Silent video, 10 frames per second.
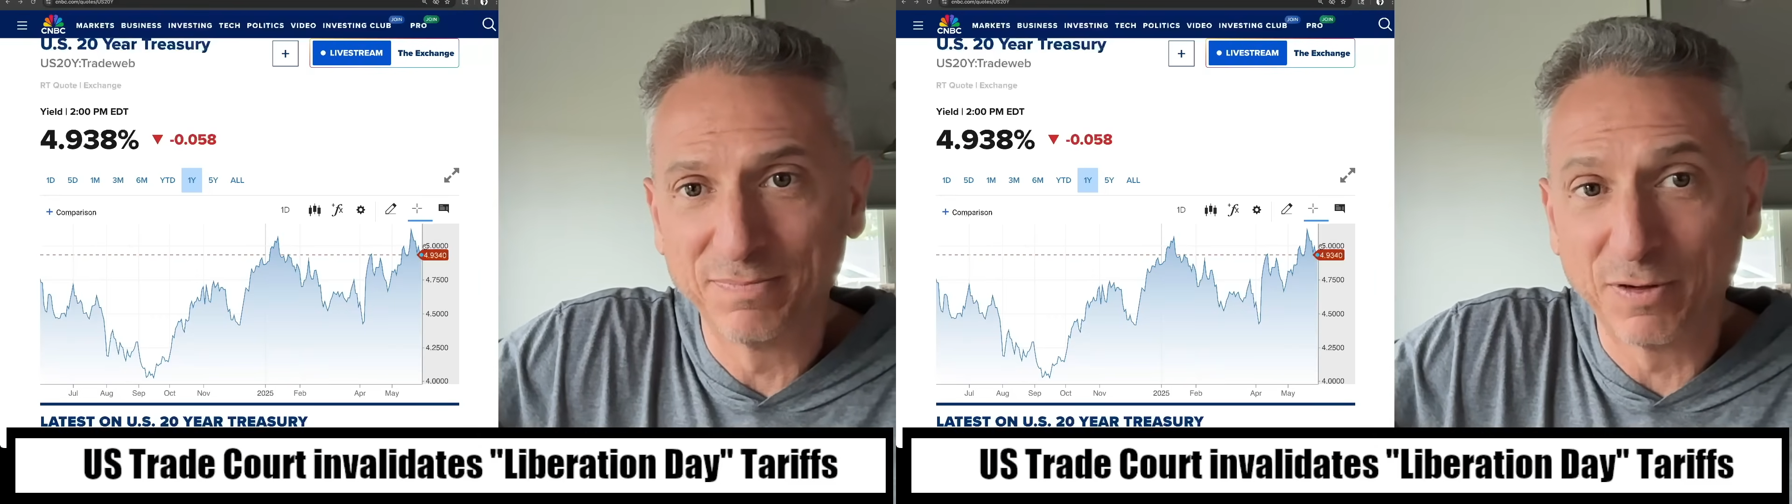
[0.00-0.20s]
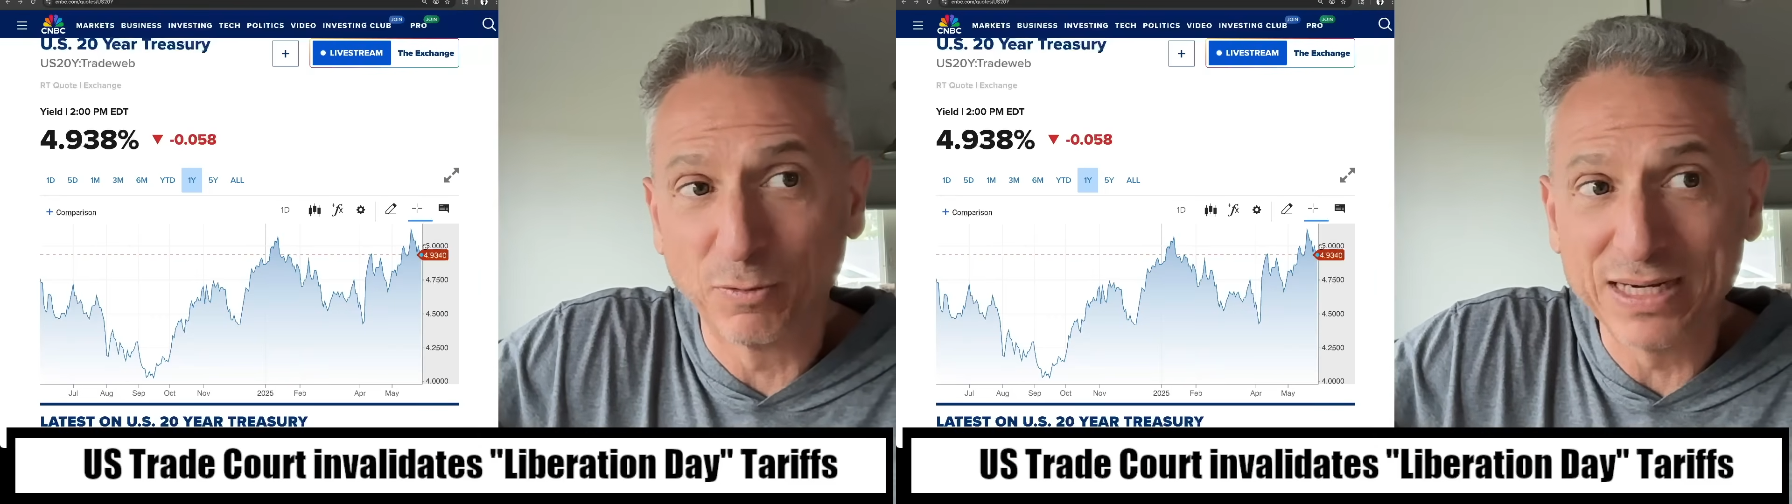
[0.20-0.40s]

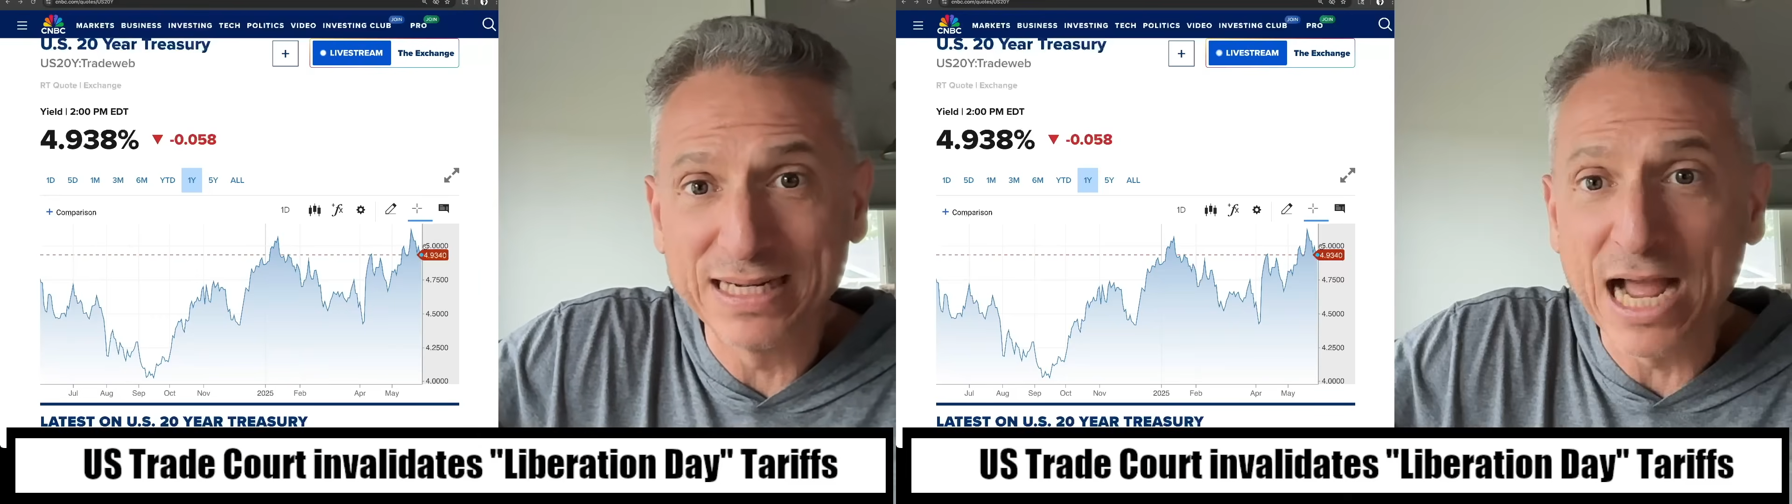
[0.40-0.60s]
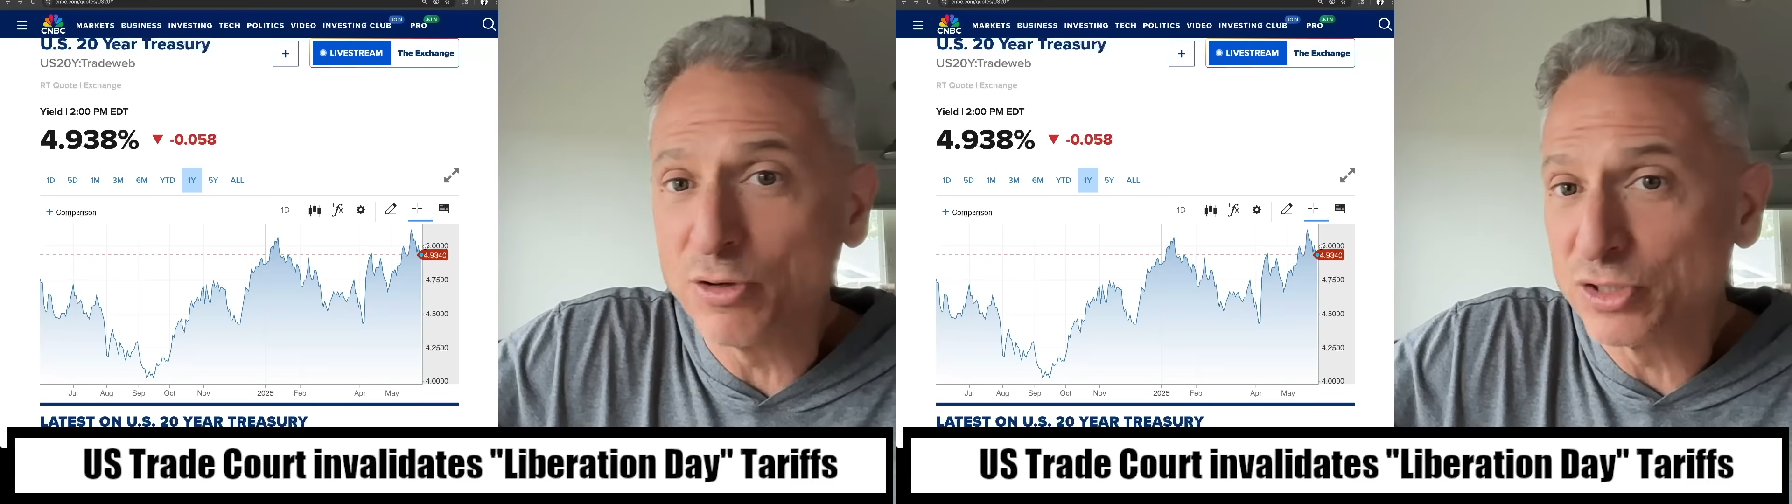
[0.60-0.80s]
But right
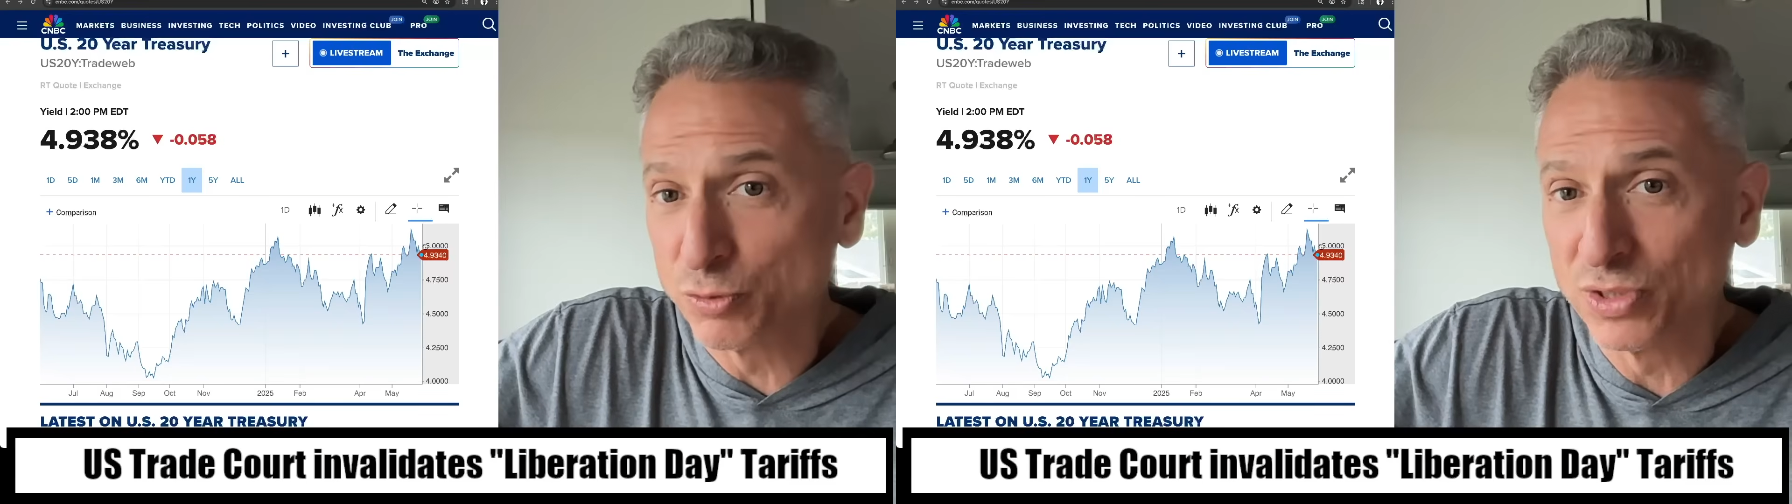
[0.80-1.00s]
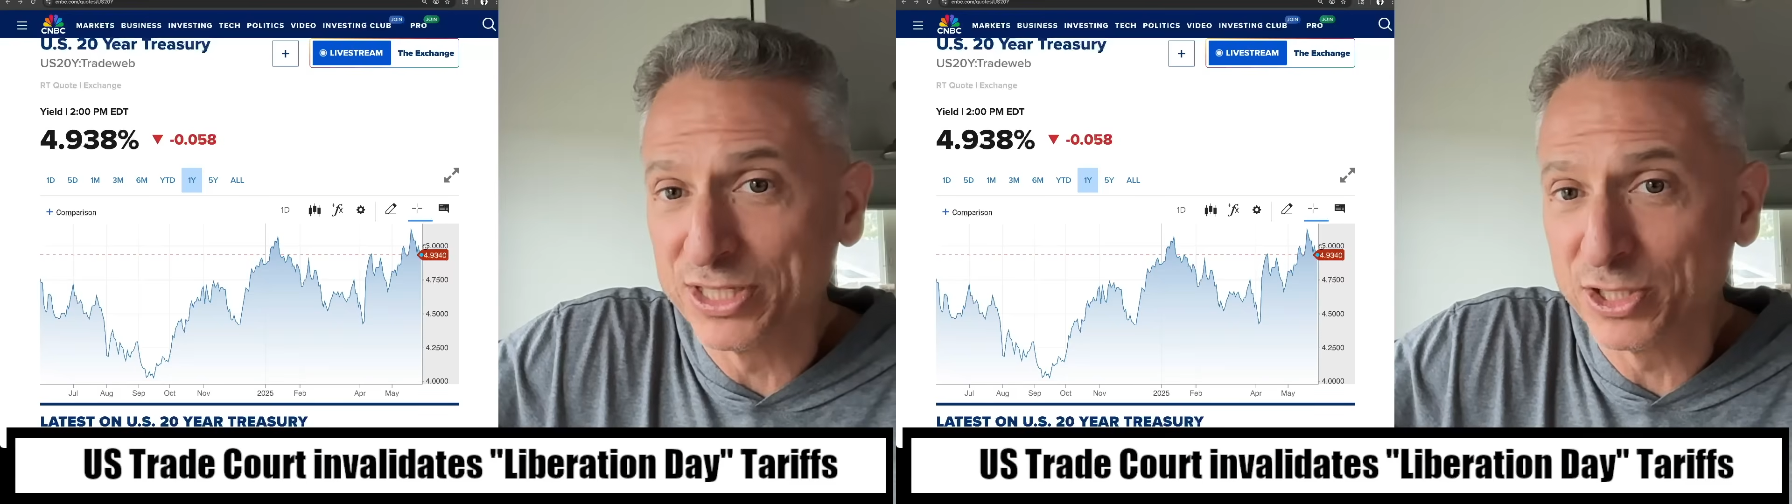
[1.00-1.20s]
now, it's really